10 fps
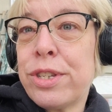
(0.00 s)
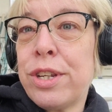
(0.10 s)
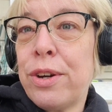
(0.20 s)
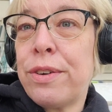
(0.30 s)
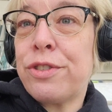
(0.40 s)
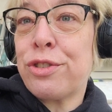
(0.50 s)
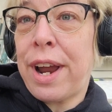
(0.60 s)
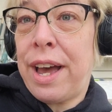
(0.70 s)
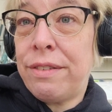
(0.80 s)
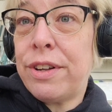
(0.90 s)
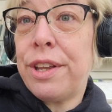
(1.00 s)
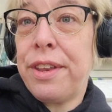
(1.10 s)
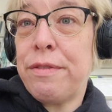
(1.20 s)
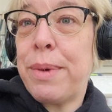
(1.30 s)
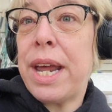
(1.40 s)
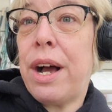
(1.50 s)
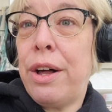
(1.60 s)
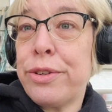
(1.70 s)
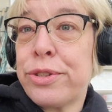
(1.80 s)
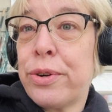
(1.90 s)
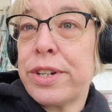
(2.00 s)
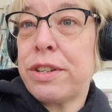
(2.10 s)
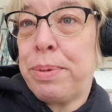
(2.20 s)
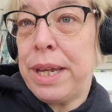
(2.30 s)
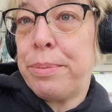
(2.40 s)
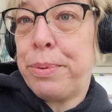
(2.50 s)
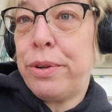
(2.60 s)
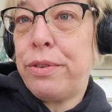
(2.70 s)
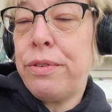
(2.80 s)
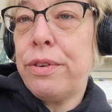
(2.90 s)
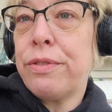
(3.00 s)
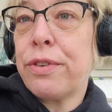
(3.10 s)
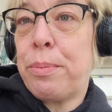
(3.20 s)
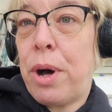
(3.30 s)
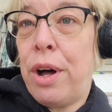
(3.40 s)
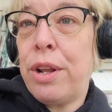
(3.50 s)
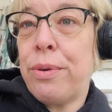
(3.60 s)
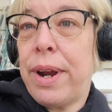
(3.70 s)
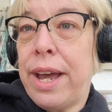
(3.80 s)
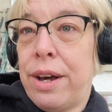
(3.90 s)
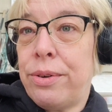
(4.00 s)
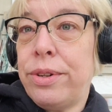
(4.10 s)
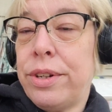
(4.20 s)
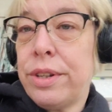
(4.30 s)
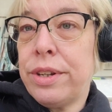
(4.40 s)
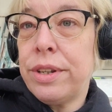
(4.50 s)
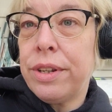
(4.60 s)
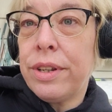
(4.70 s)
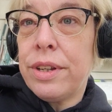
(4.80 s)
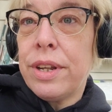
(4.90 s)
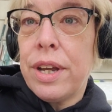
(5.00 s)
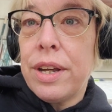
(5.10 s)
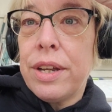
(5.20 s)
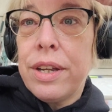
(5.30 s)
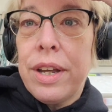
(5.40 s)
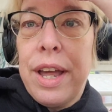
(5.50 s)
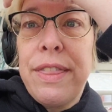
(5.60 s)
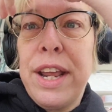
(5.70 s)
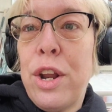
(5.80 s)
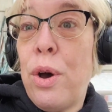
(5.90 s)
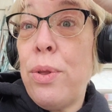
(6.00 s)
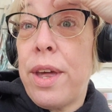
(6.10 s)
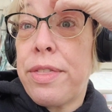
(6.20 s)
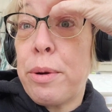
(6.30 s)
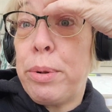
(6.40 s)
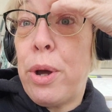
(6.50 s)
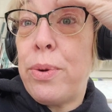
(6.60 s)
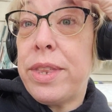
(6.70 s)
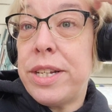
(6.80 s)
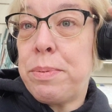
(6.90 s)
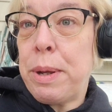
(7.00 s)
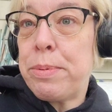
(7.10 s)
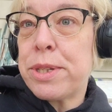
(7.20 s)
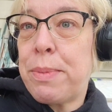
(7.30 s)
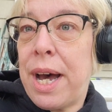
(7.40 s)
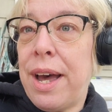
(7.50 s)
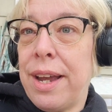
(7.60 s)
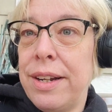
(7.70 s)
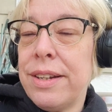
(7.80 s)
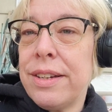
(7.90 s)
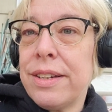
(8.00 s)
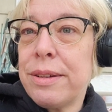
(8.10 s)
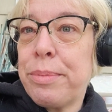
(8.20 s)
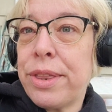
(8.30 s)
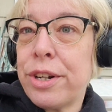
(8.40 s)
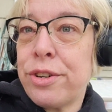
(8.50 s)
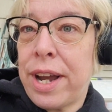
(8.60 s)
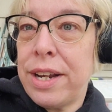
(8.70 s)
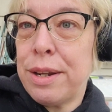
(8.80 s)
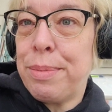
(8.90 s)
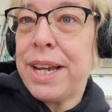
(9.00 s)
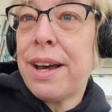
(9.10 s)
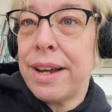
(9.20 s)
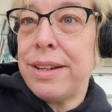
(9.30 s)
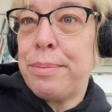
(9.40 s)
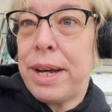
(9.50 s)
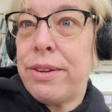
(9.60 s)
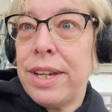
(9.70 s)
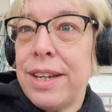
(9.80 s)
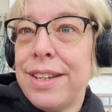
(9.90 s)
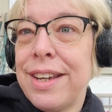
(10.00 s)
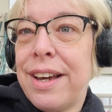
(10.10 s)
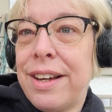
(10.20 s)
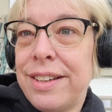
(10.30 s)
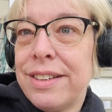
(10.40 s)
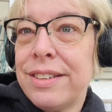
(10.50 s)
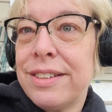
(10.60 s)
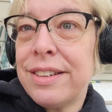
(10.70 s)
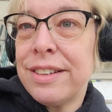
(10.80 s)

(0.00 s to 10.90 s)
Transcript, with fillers: Those two have traveled. They've met all sorts of people from all around. And they know that they're blowing these people's mind, but they're trying to be kind about it, you know?